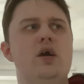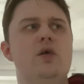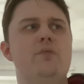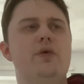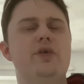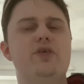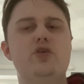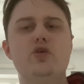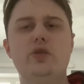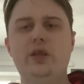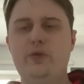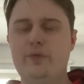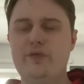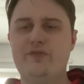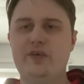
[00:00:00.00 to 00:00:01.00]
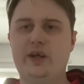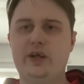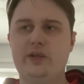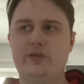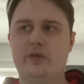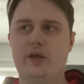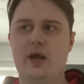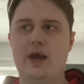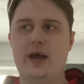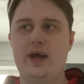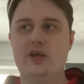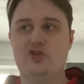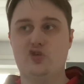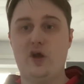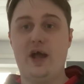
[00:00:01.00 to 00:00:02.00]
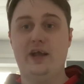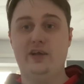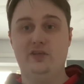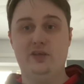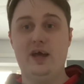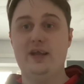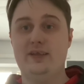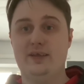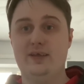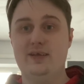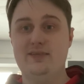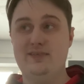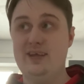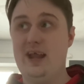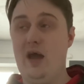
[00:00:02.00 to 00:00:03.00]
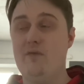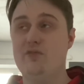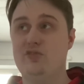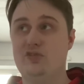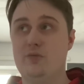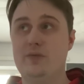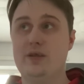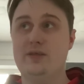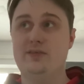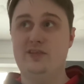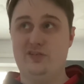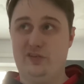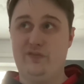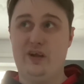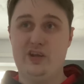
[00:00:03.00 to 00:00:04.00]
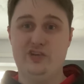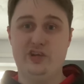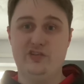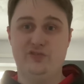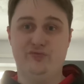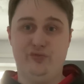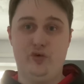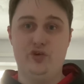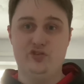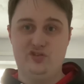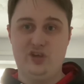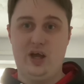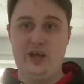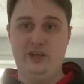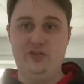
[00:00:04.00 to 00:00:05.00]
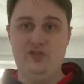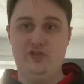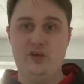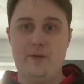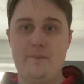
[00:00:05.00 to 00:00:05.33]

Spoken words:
But the newly refigured track, that it did have some disadvantages for Sainz.